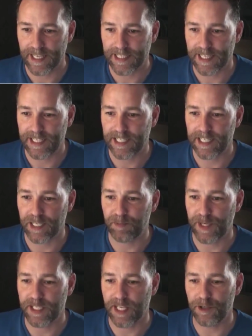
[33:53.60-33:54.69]
Stacey saying,
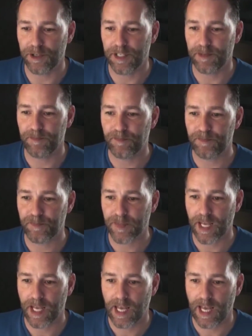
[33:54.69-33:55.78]
peace out.
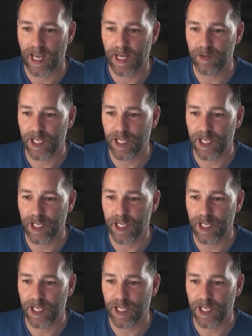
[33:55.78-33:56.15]
Um,